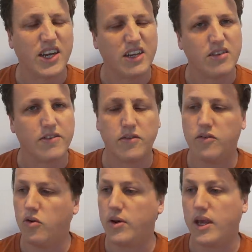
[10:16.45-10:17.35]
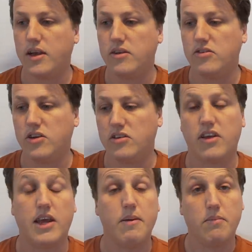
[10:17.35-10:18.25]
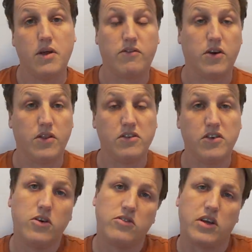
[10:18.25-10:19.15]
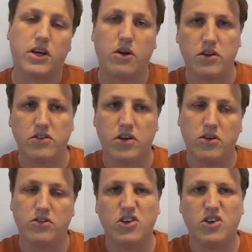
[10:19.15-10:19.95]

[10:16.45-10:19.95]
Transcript: I guess every 4 years, you can say, yep, I've got this hose and I got this hose.